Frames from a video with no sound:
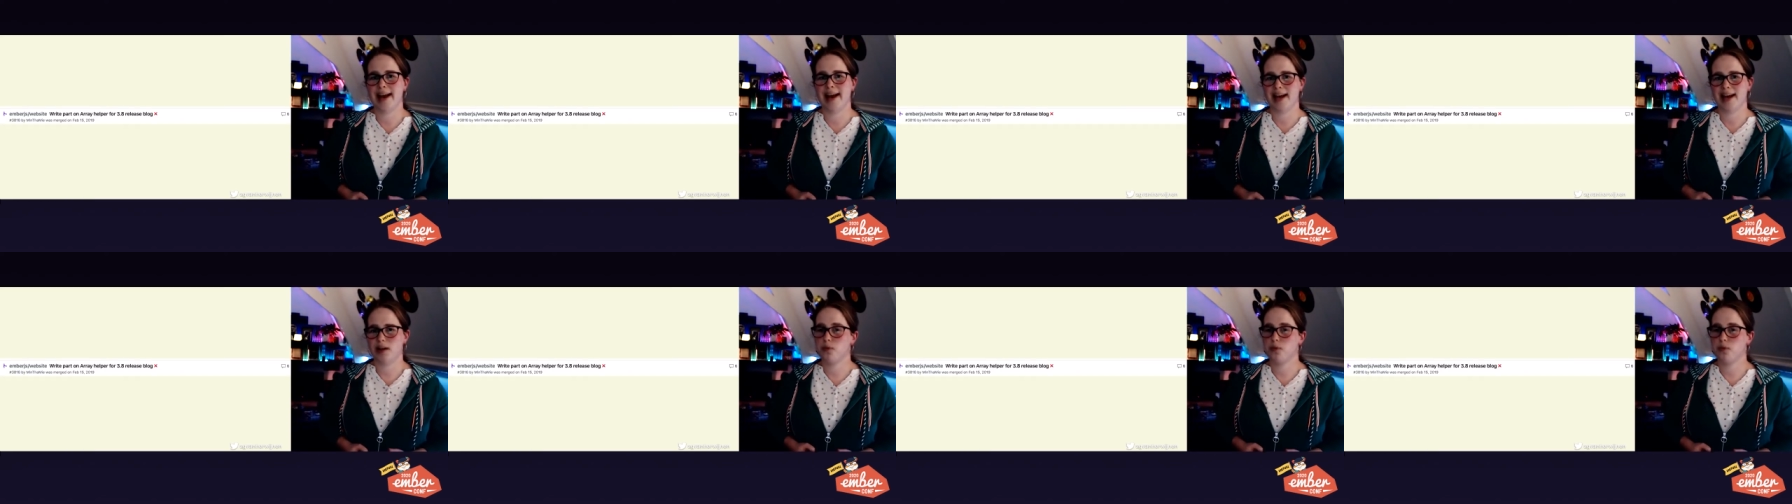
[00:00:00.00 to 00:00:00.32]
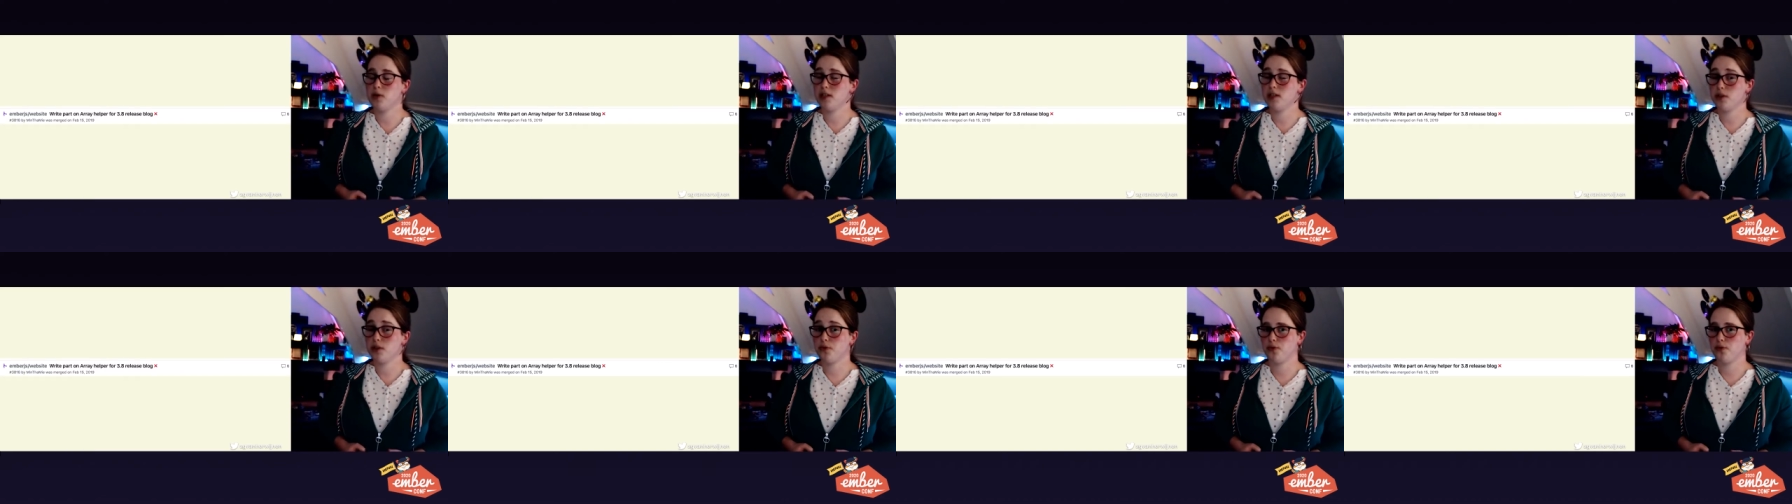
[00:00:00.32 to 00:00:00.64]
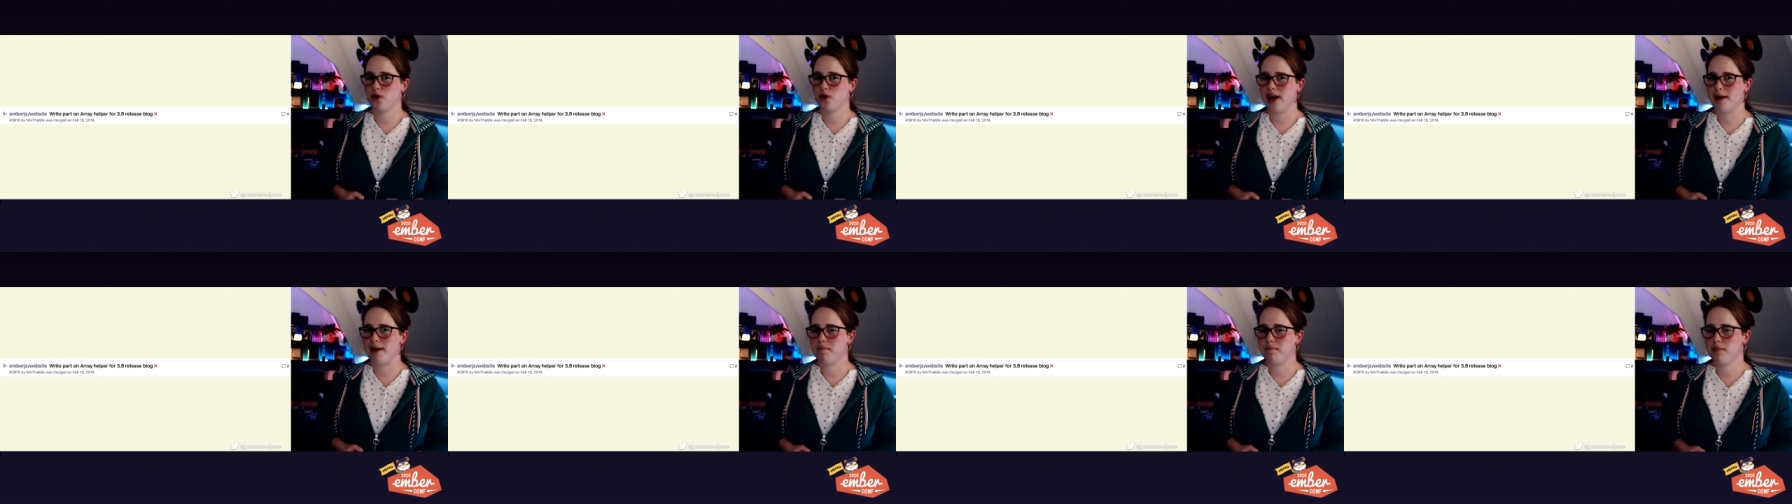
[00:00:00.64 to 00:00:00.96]
It was for
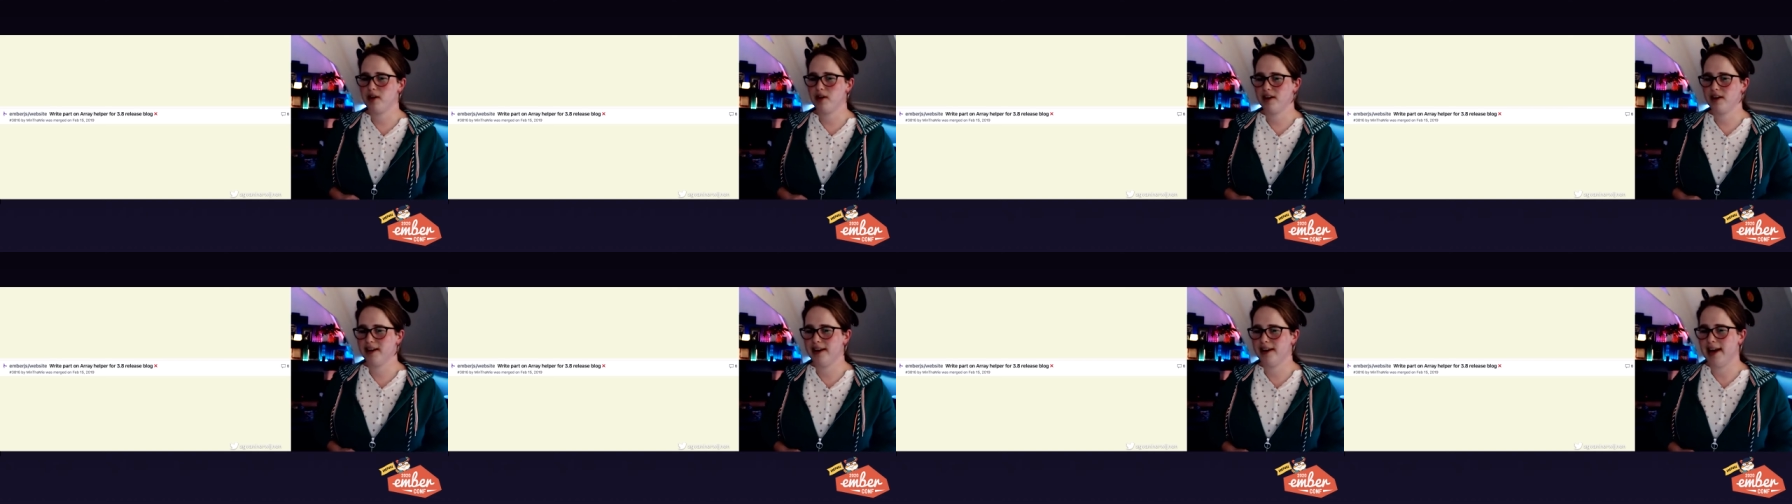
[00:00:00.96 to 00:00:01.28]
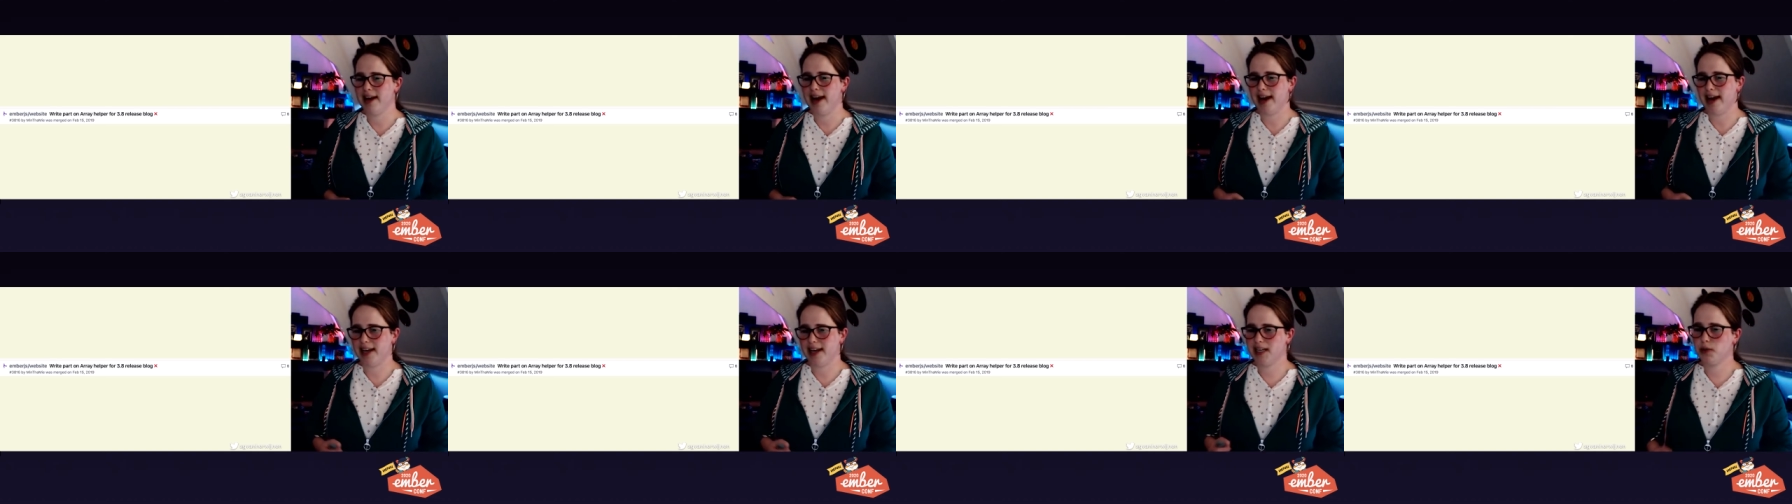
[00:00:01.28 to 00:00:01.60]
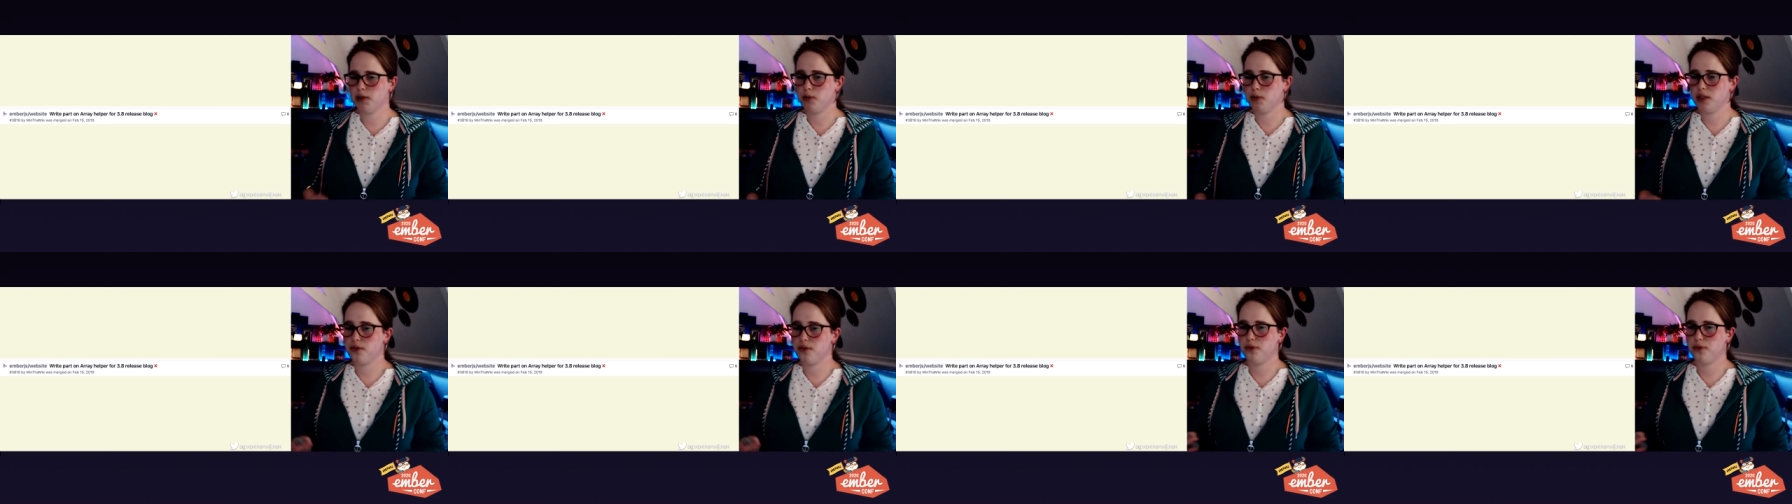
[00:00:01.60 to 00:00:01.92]
Ember and it
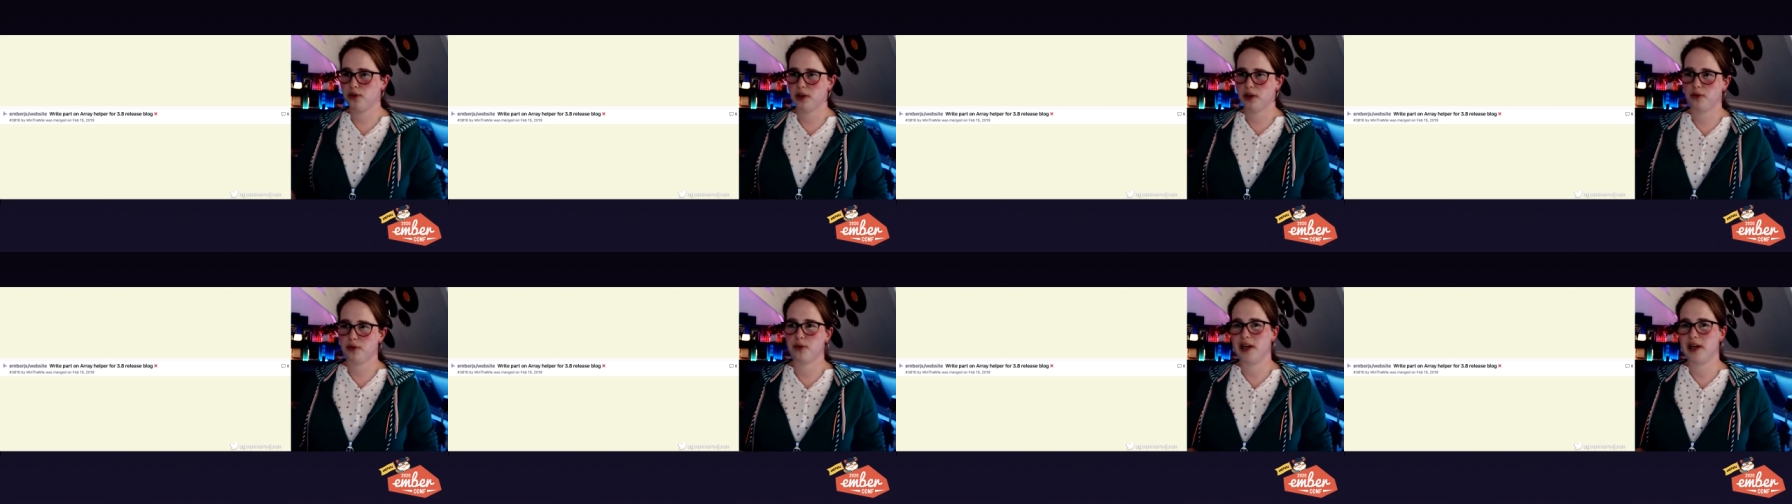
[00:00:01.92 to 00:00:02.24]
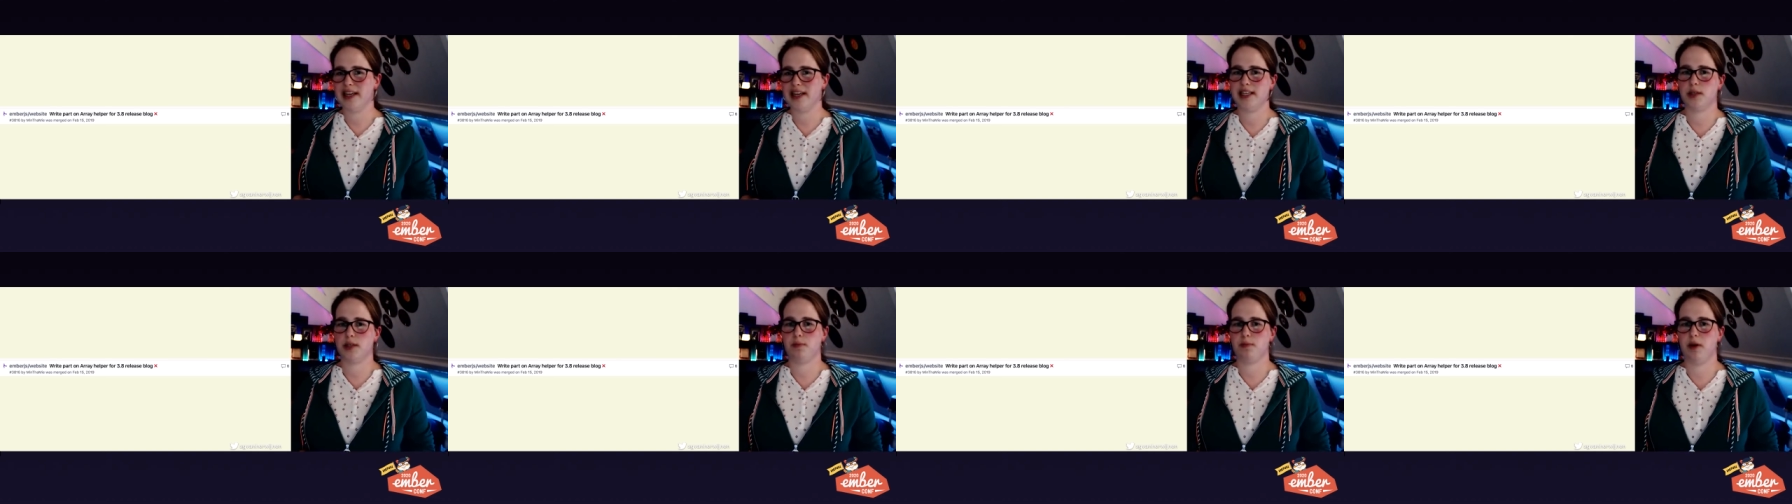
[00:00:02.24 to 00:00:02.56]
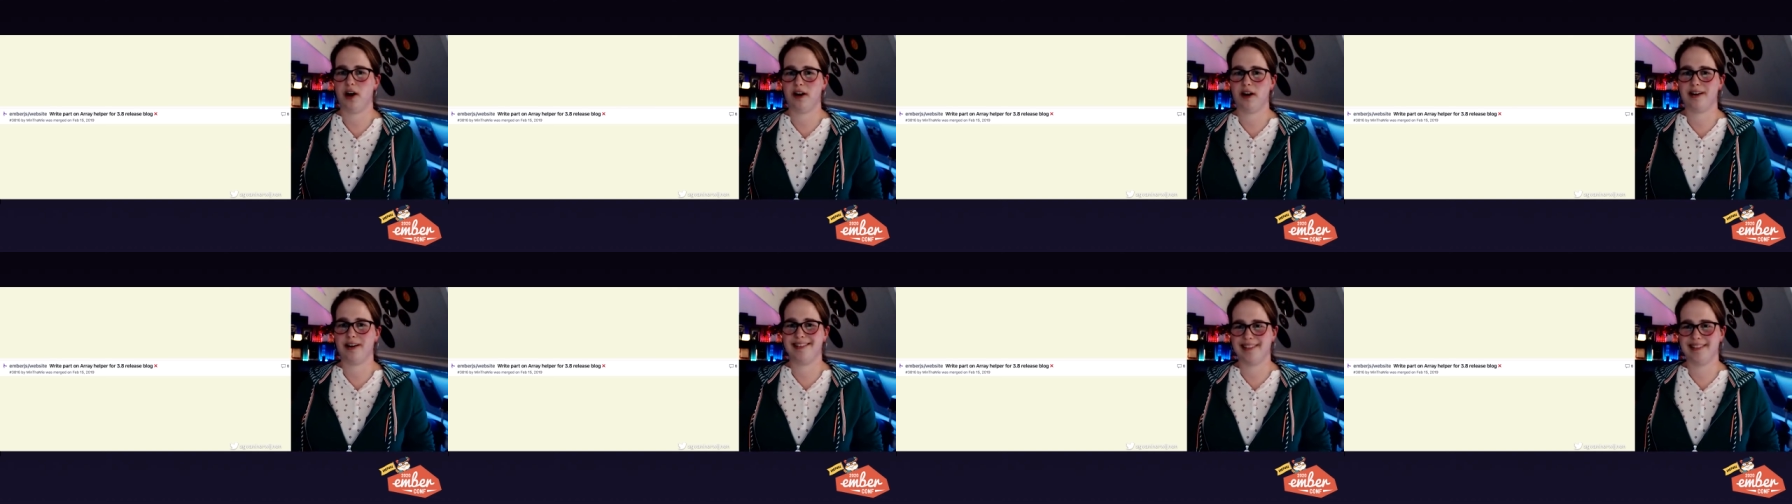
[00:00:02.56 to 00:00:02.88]
was for the release
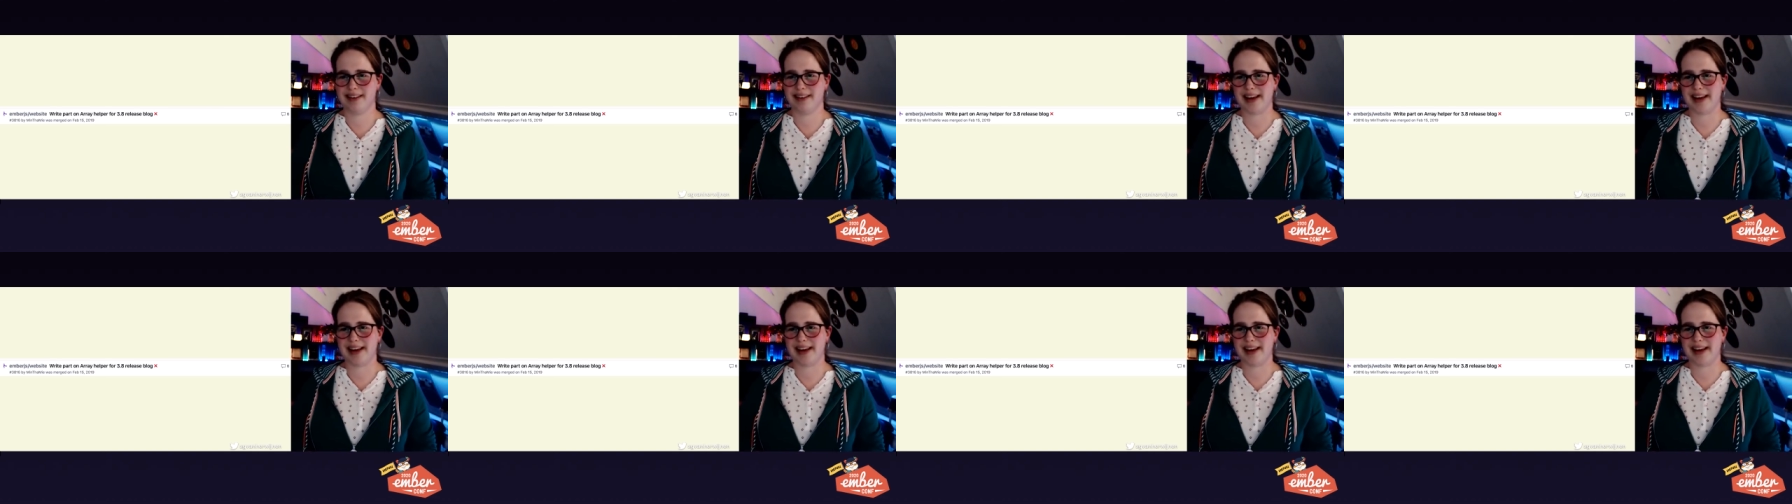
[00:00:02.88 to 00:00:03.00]
blog